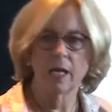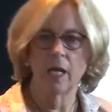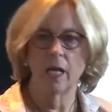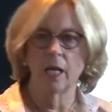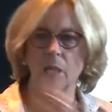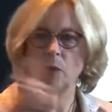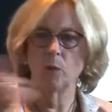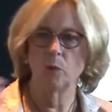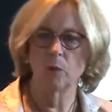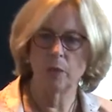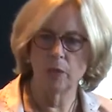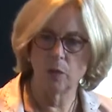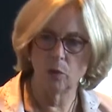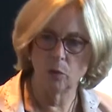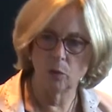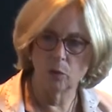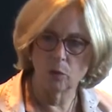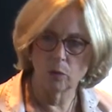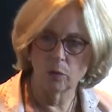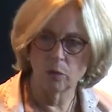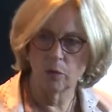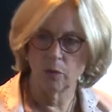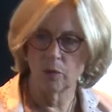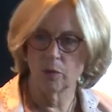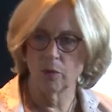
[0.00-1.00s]
how we all
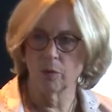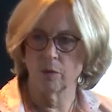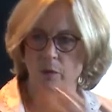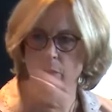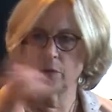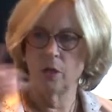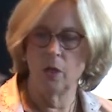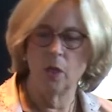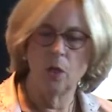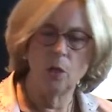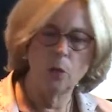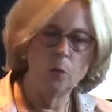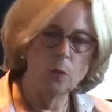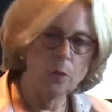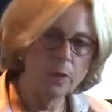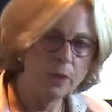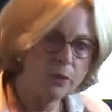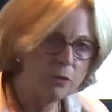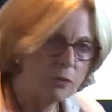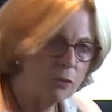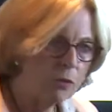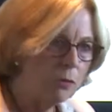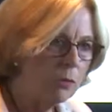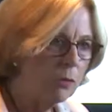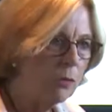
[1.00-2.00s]
learn. We
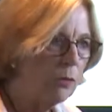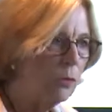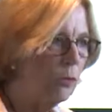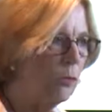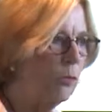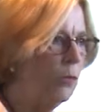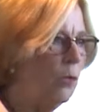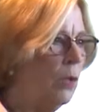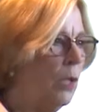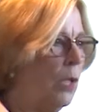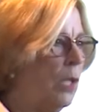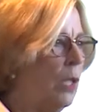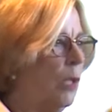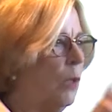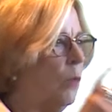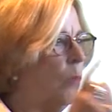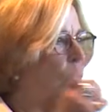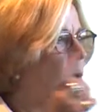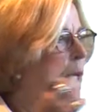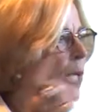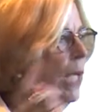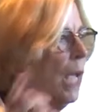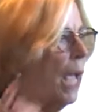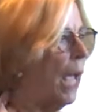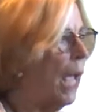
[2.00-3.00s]
do,
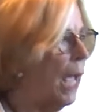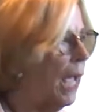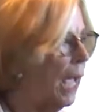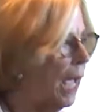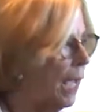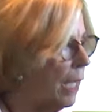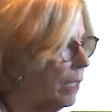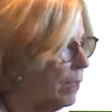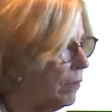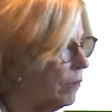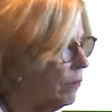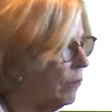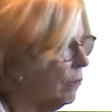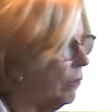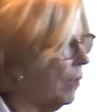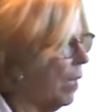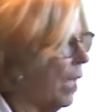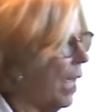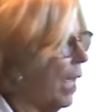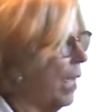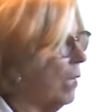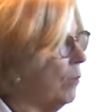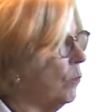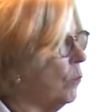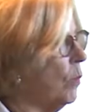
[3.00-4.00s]
we act,
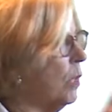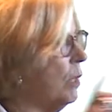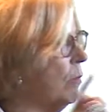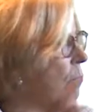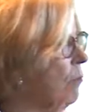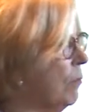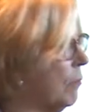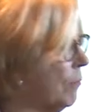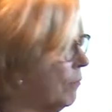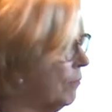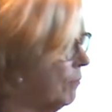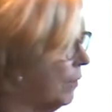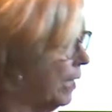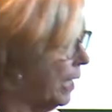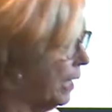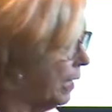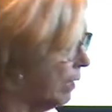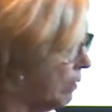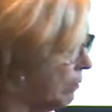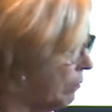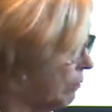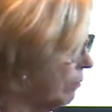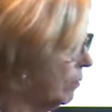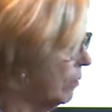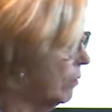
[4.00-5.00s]
and we
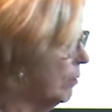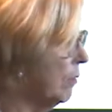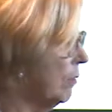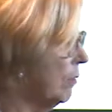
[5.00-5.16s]
reflect.